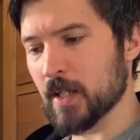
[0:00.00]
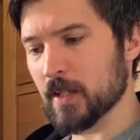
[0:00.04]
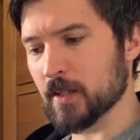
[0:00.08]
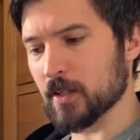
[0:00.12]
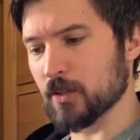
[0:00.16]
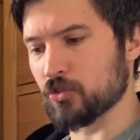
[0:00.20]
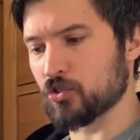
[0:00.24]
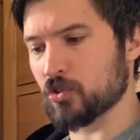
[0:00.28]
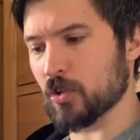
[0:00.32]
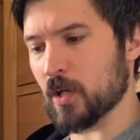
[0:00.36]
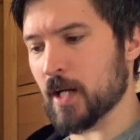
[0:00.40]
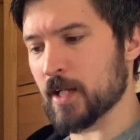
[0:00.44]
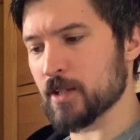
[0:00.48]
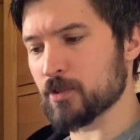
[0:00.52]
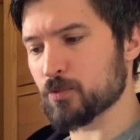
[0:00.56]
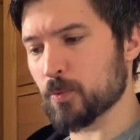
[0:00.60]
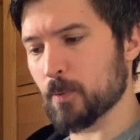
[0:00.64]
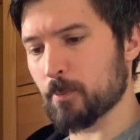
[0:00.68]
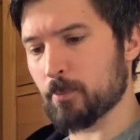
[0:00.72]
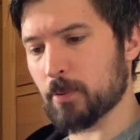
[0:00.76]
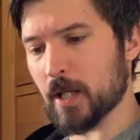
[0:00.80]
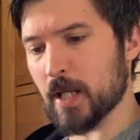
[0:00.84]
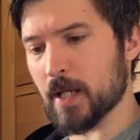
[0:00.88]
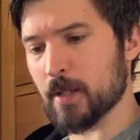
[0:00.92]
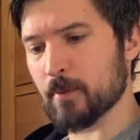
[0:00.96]
The giants
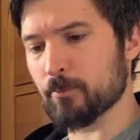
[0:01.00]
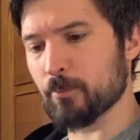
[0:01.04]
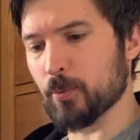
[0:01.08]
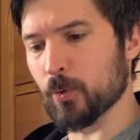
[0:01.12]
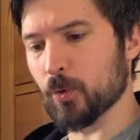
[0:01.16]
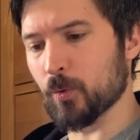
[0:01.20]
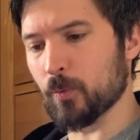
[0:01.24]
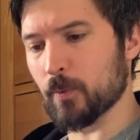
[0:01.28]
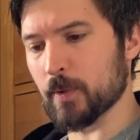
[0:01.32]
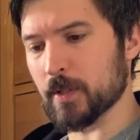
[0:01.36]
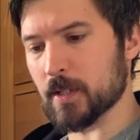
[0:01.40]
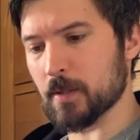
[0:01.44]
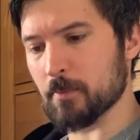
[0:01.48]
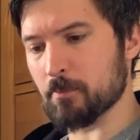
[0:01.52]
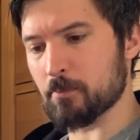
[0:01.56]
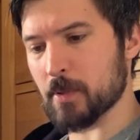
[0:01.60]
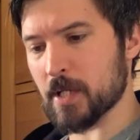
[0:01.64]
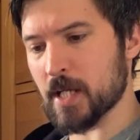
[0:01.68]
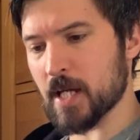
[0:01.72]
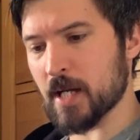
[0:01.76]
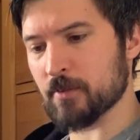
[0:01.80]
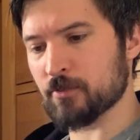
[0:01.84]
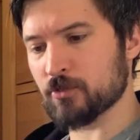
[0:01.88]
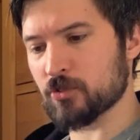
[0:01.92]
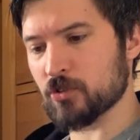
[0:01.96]
were playing ball with the
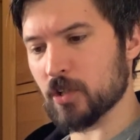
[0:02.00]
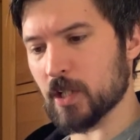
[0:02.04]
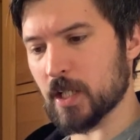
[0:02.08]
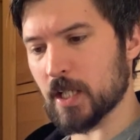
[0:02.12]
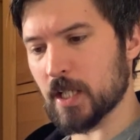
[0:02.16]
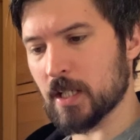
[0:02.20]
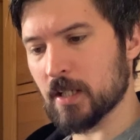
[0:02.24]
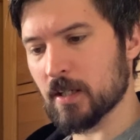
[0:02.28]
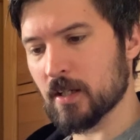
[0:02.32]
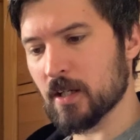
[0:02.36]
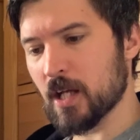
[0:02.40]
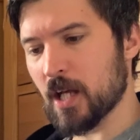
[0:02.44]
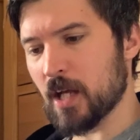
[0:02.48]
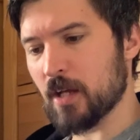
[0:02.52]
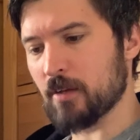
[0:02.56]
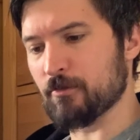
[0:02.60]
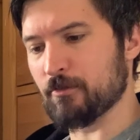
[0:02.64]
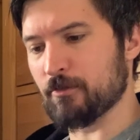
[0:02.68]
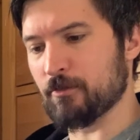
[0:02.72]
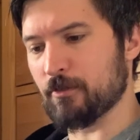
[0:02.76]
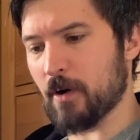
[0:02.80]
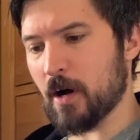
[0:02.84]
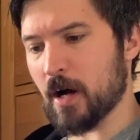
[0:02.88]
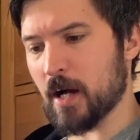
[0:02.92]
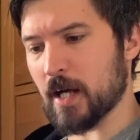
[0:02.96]
BFG,
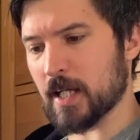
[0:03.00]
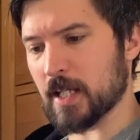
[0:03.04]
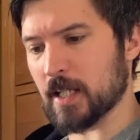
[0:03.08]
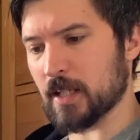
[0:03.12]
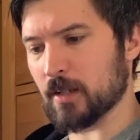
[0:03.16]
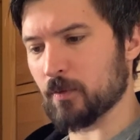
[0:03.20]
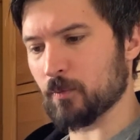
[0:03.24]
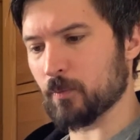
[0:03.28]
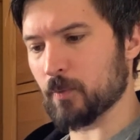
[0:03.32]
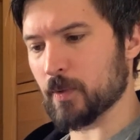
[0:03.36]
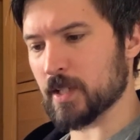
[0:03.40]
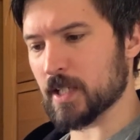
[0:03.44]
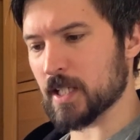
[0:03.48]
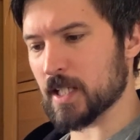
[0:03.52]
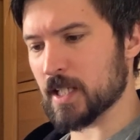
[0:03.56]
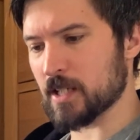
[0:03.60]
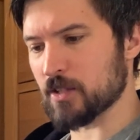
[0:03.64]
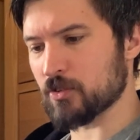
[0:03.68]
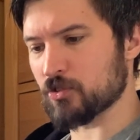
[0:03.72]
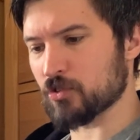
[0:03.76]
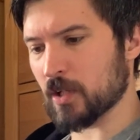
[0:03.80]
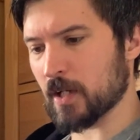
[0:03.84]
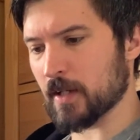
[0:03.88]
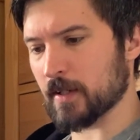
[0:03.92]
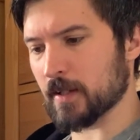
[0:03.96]
vying with
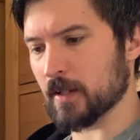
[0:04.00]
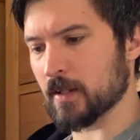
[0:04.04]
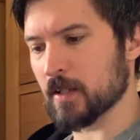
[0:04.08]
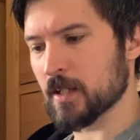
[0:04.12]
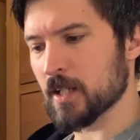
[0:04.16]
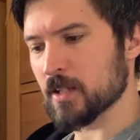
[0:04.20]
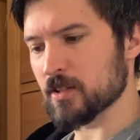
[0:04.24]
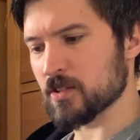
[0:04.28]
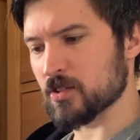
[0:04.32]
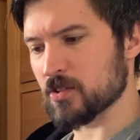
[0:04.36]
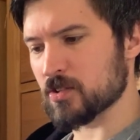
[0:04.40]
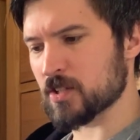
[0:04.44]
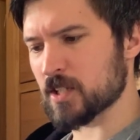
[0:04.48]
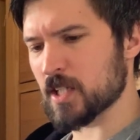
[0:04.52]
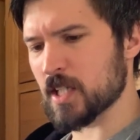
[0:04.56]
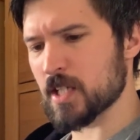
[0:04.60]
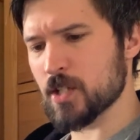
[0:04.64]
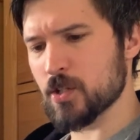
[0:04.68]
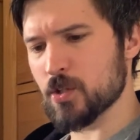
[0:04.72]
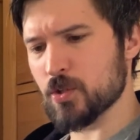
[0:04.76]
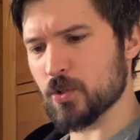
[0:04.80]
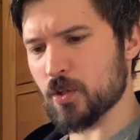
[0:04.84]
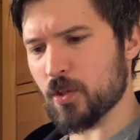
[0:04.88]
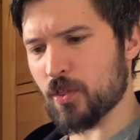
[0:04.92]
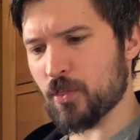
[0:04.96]
each other to see
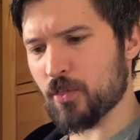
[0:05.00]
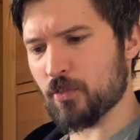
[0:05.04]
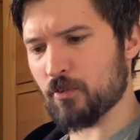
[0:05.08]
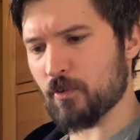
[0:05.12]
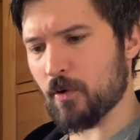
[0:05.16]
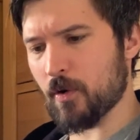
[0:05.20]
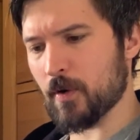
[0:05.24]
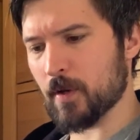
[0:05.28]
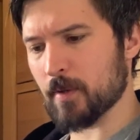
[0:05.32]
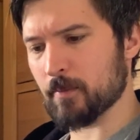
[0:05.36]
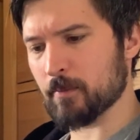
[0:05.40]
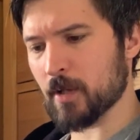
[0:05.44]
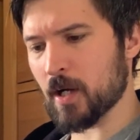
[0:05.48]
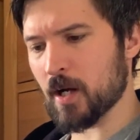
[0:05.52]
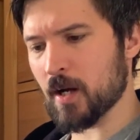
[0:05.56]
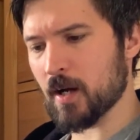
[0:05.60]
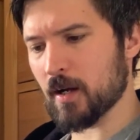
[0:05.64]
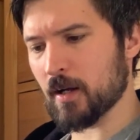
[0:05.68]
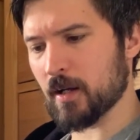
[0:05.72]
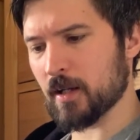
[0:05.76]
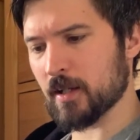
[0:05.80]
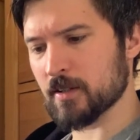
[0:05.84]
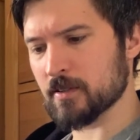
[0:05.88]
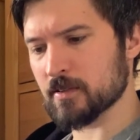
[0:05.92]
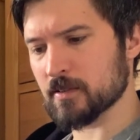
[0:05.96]
who could throw him the
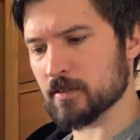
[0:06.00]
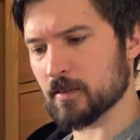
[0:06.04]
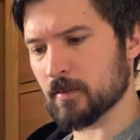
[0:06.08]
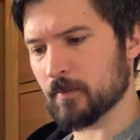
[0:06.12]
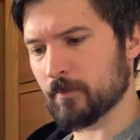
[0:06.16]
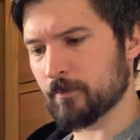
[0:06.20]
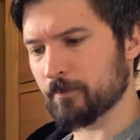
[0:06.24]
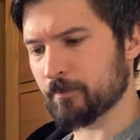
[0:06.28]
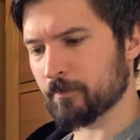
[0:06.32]
highest.